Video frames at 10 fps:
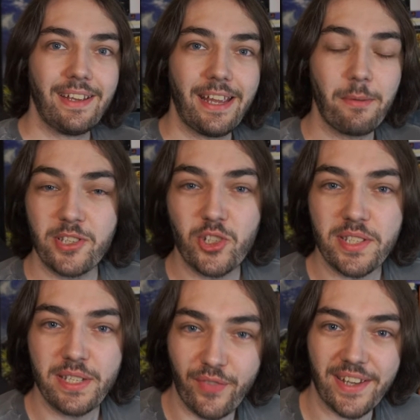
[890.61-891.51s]
It was
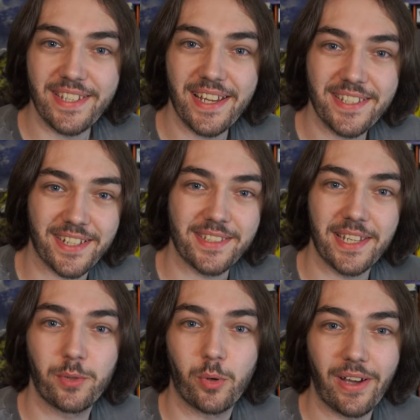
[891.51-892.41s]
just a fantastic
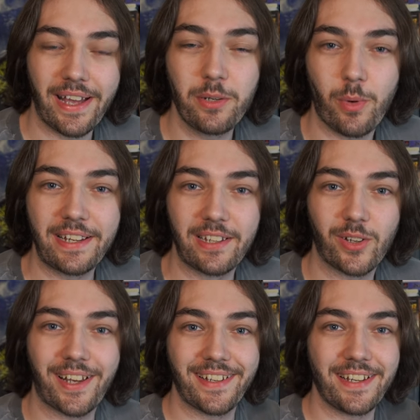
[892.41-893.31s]
sequel any way you
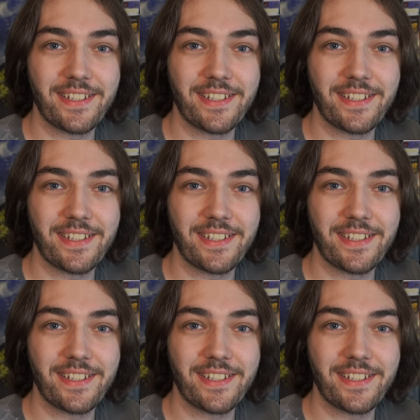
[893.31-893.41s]
look at it.